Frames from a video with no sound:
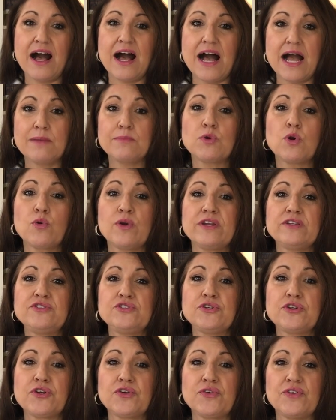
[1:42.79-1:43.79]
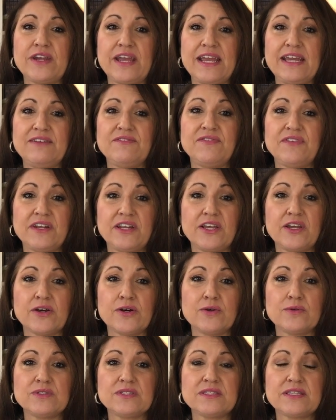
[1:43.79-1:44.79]
I'm going to create
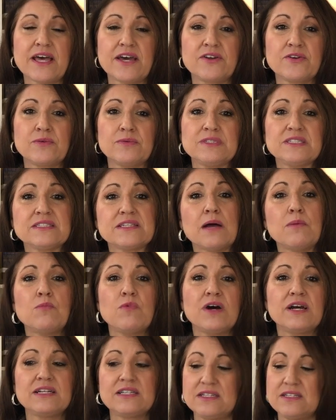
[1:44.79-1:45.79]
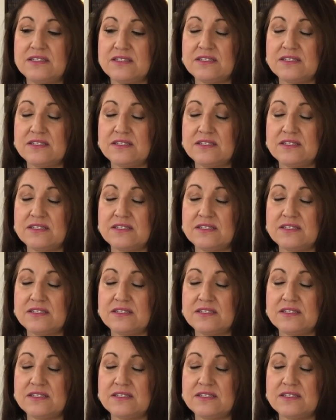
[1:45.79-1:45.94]
videos that are somewhat